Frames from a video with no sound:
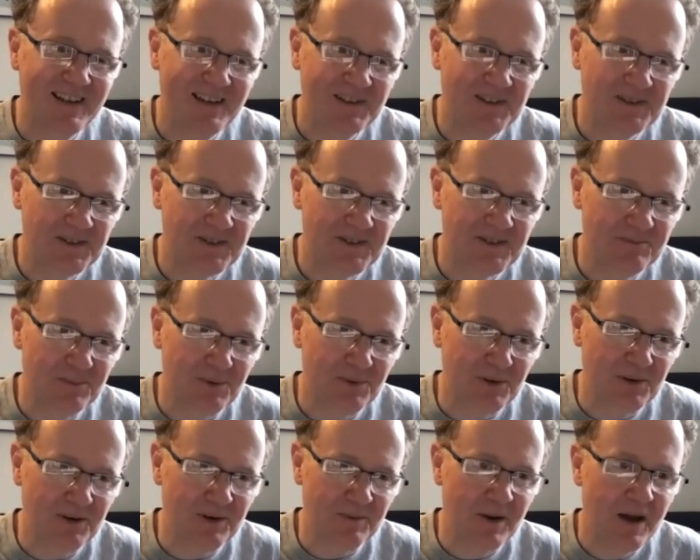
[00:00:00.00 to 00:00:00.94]

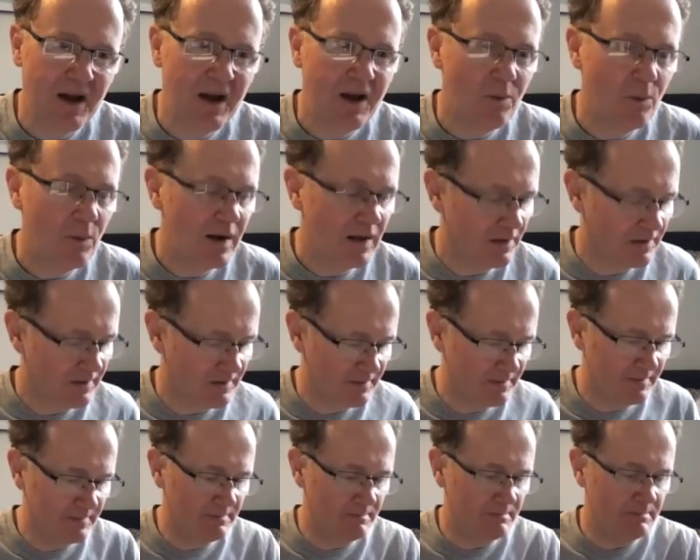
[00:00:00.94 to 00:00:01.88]
Superb. Well,
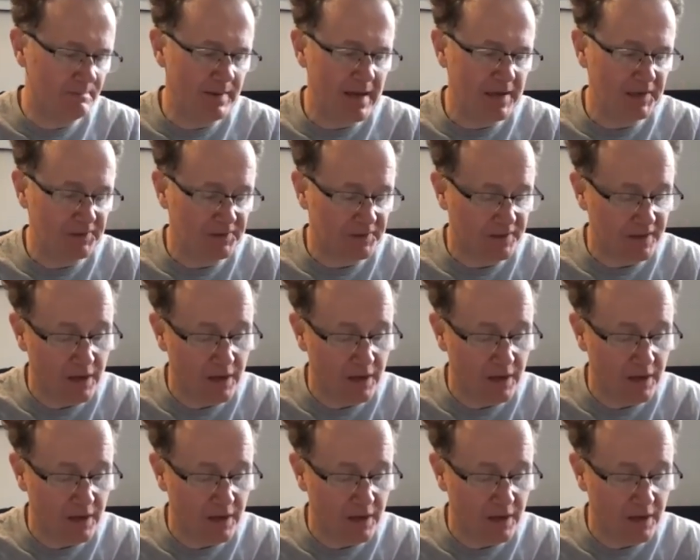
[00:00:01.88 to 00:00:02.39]
Pat,